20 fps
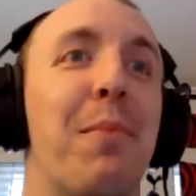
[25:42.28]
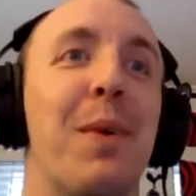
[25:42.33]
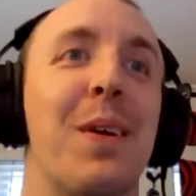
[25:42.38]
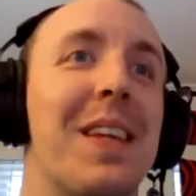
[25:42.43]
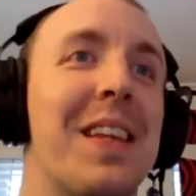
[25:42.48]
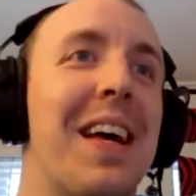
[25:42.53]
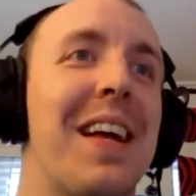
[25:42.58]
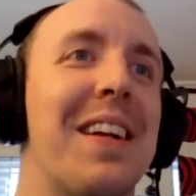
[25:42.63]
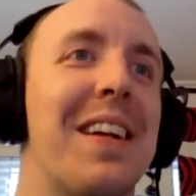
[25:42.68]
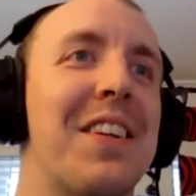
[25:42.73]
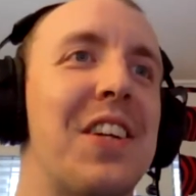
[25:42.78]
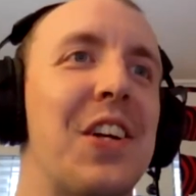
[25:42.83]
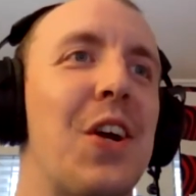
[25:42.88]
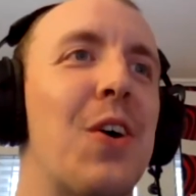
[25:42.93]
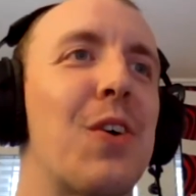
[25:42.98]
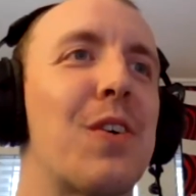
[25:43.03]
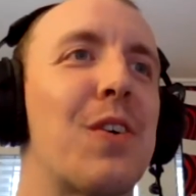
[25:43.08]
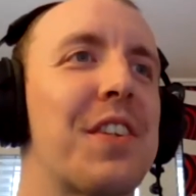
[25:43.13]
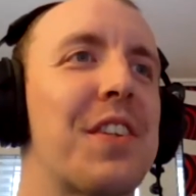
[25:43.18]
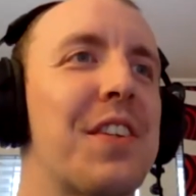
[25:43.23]
but then you
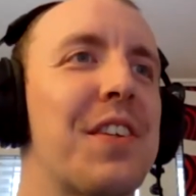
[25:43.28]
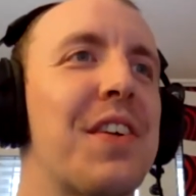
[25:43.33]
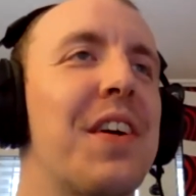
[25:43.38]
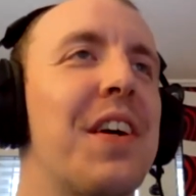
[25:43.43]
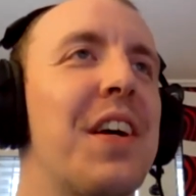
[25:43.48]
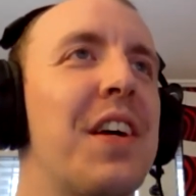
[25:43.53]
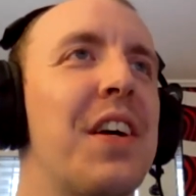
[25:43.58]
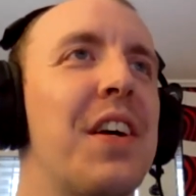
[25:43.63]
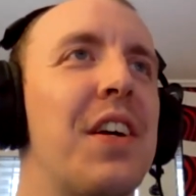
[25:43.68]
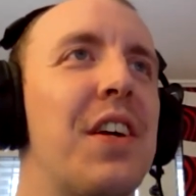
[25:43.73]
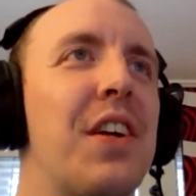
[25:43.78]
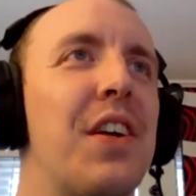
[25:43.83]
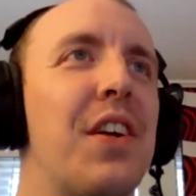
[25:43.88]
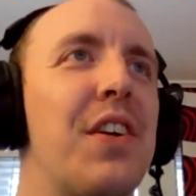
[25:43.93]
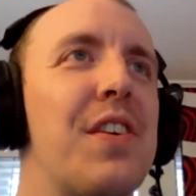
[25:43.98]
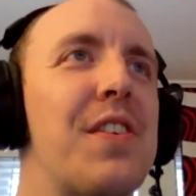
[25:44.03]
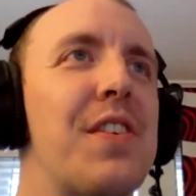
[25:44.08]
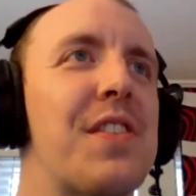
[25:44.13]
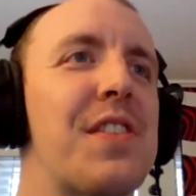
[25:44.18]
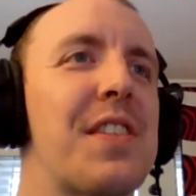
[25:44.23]
know to
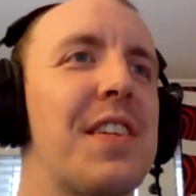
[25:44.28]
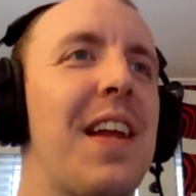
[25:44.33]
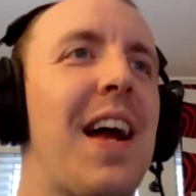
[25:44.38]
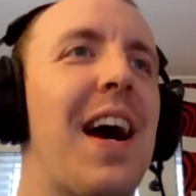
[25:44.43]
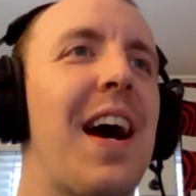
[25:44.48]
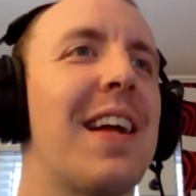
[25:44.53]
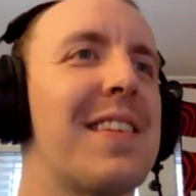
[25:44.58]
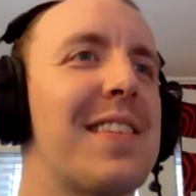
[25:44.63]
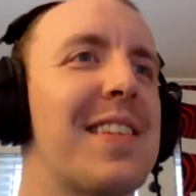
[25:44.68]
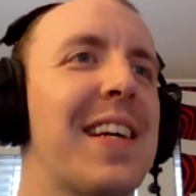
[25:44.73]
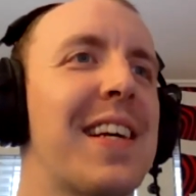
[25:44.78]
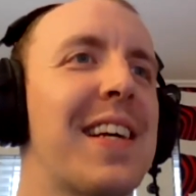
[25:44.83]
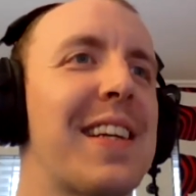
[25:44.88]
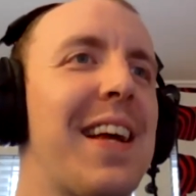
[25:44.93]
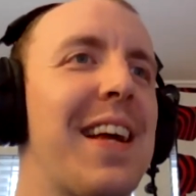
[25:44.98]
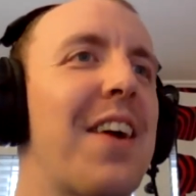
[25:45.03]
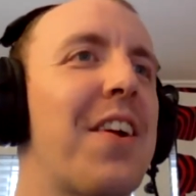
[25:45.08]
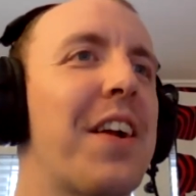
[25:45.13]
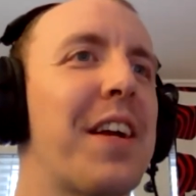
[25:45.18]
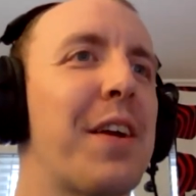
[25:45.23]
to not take
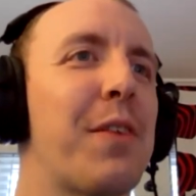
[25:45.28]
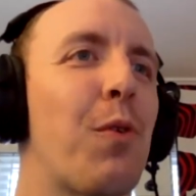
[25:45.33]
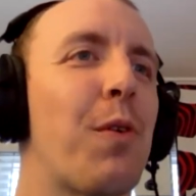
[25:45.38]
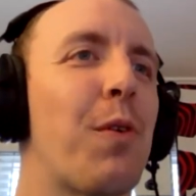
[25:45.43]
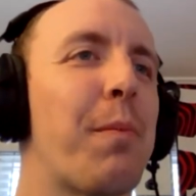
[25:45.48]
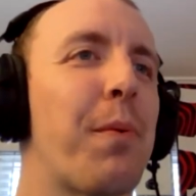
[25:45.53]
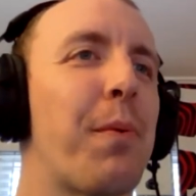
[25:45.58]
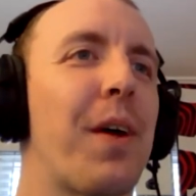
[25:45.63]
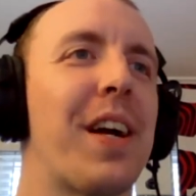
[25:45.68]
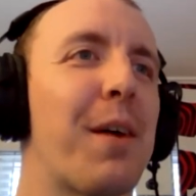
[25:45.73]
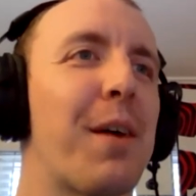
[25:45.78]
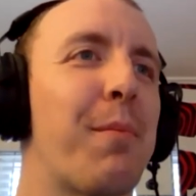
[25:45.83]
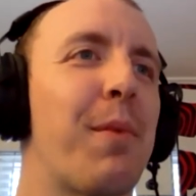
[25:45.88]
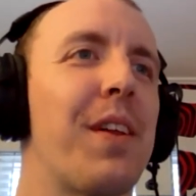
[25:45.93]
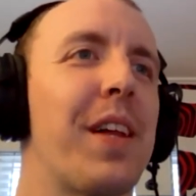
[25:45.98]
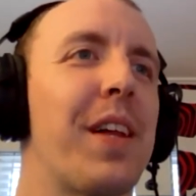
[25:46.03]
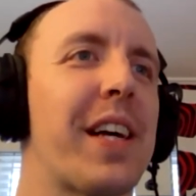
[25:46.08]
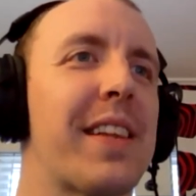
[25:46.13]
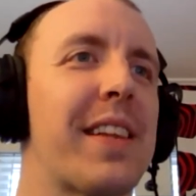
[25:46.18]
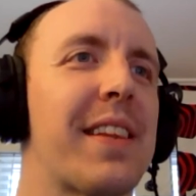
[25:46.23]
down any one player,
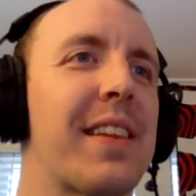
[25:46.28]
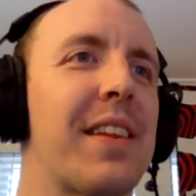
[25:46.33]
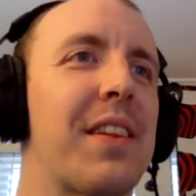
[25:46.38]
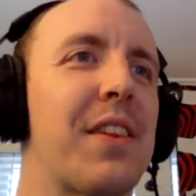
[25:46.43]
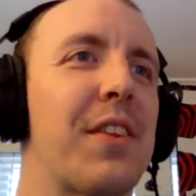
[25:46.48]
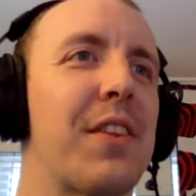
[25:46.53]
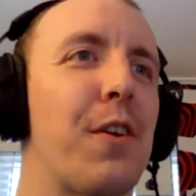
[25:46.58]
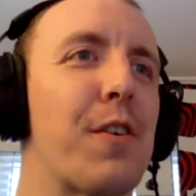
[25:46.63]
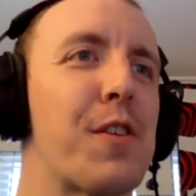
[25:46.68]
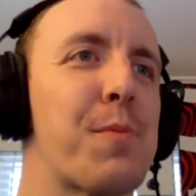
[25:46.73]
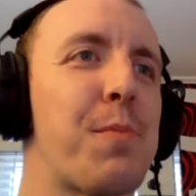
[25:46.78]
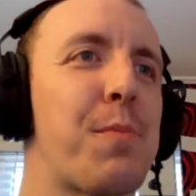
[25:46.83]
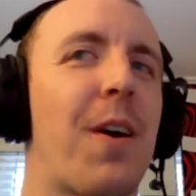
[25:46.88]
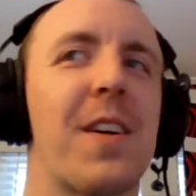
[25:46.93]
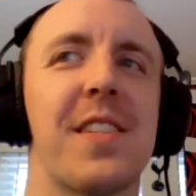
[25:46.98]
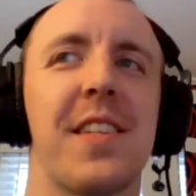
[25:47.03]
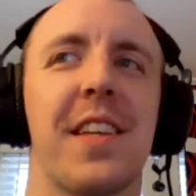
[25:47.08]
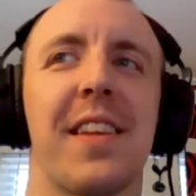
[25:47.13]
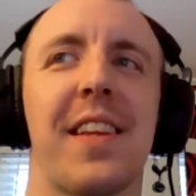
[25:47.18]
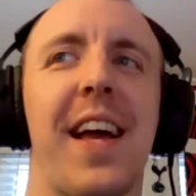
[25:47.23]
but like those
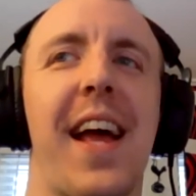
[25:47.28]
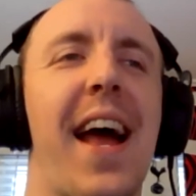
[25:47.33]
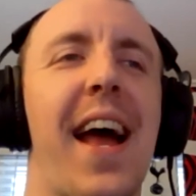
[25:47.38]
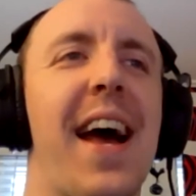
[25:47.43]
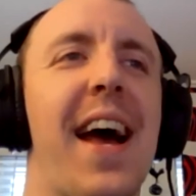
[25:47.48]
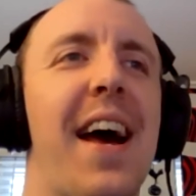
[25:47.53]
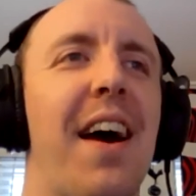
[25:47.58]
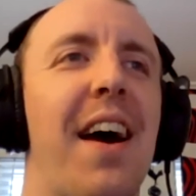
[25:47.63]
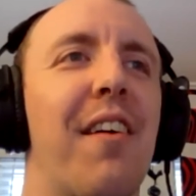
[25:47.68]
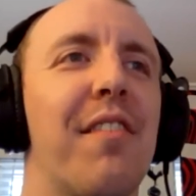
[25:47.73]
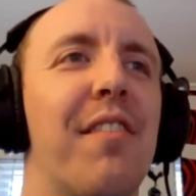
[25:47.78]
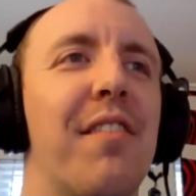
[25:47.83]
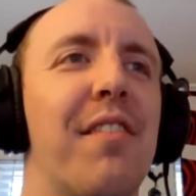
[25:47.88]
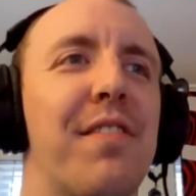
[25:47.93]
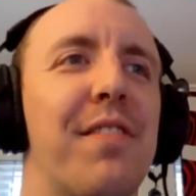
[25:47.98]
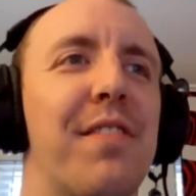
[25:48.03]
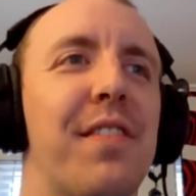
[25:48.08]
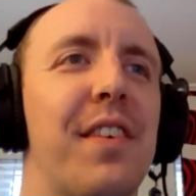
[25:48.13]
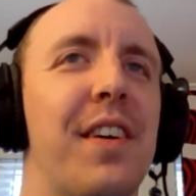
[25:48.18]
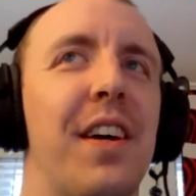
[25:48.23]
parts that they have
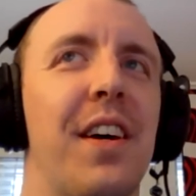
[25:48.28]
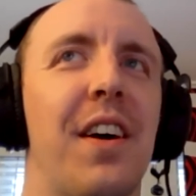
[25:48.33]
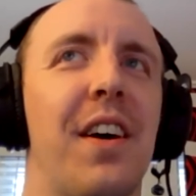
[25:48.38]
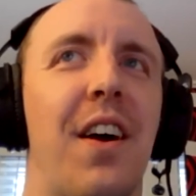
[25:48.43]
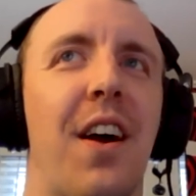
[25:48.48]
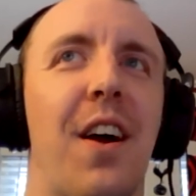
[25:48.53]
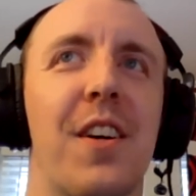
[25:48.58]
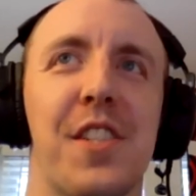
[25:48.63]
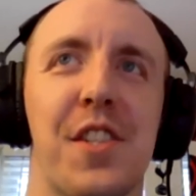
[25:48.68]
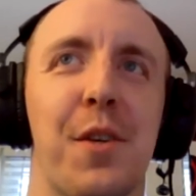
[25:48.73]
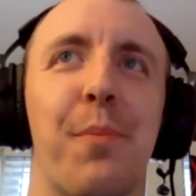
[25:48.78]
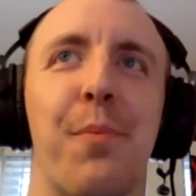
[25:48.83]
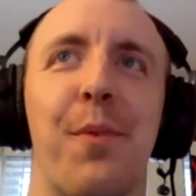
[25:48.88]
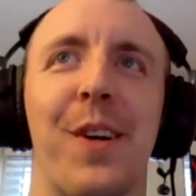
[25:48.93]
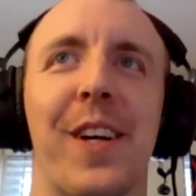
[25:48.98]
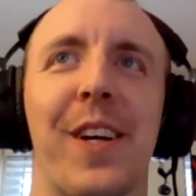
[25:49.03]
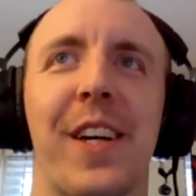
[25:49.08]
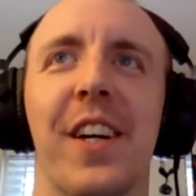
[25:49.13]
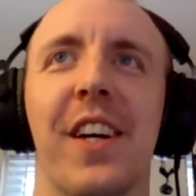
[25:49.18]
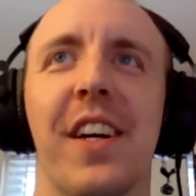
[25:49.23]
are still
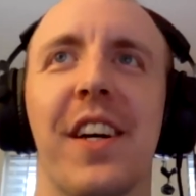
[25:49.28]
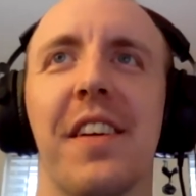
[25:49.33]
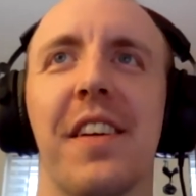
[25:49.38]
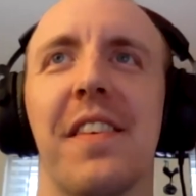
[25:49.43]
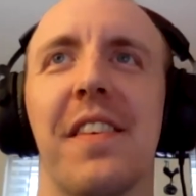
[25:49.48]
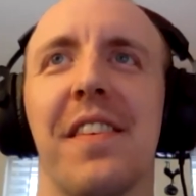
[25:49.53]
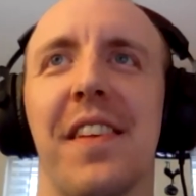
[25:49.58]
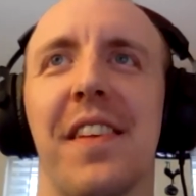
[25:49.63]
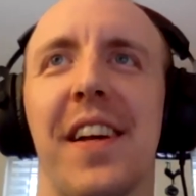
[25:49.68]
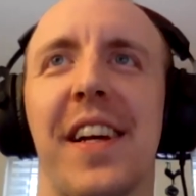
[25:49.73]
pretty good.